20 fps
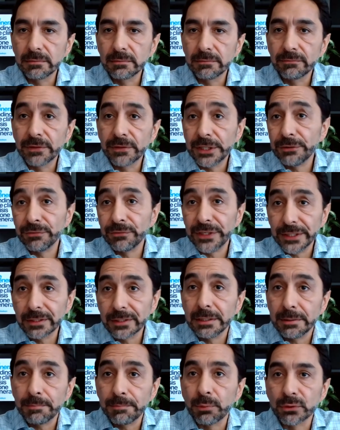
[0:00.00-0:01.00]
very real
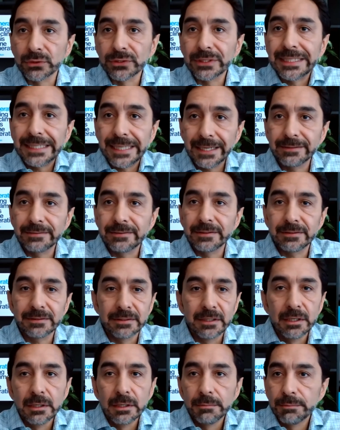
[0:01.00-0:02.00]
and important cases
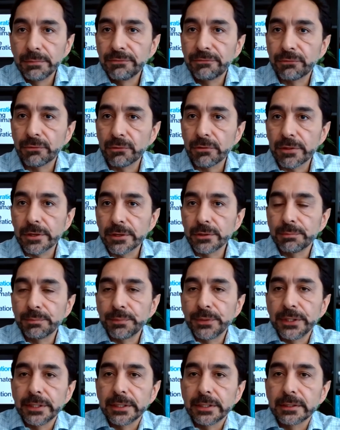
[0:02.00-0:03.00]
before the
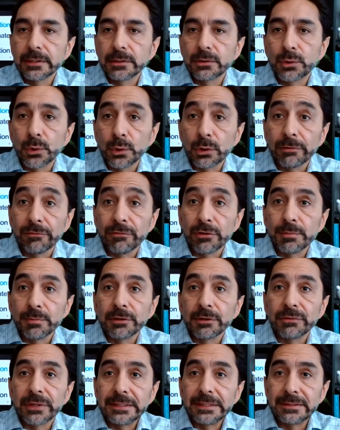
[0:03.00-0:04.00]
European Court of Human
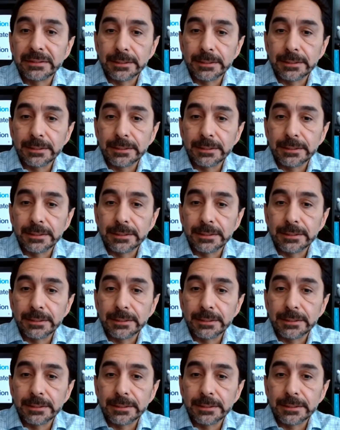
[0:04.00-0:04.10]
Rights.